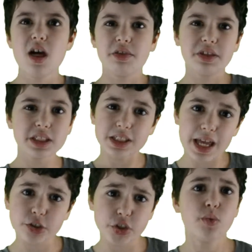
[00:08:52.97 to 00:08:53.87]
This is
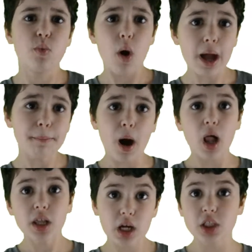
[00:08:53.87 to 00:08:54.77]
actually why
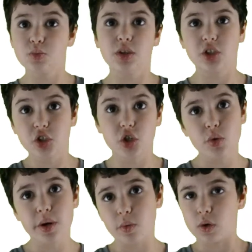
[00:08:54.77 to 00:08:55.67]
polygons with
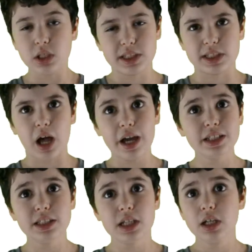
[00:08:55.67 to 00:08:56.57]
two and one
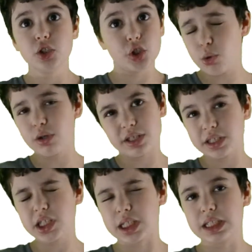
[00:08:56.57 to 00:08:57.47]
sides don't
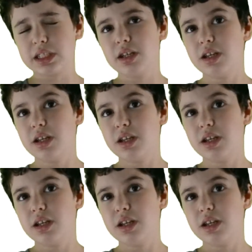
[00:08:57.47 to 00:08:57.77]
exist,